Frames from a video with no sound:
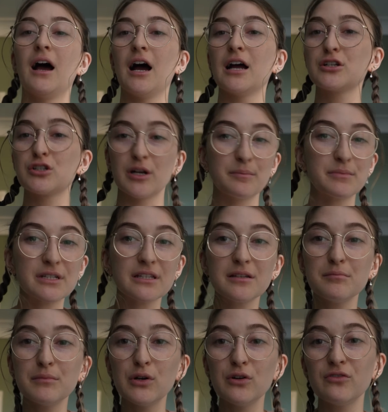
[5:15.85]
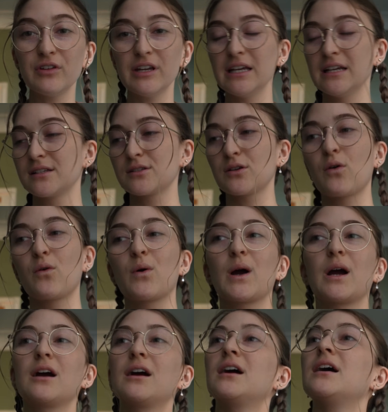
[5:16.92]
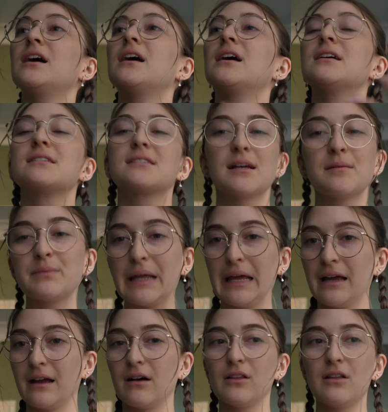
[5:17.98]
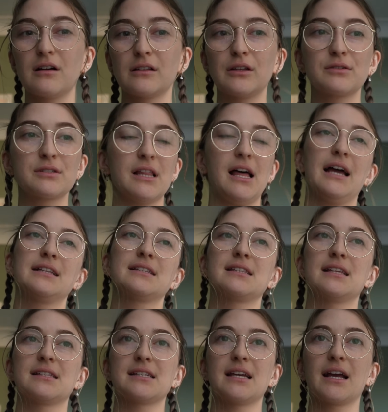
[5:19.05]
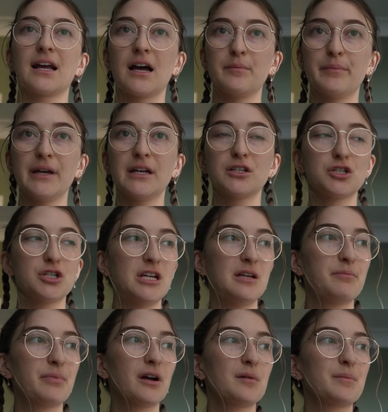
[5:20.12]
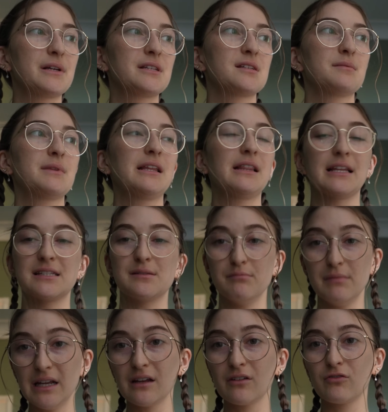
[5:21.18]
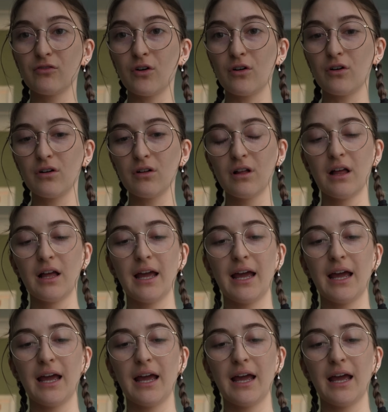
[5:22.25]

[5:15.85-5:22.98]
a trip to the movies, or something along those lines that's like a bit cheaper, but something that's meaningful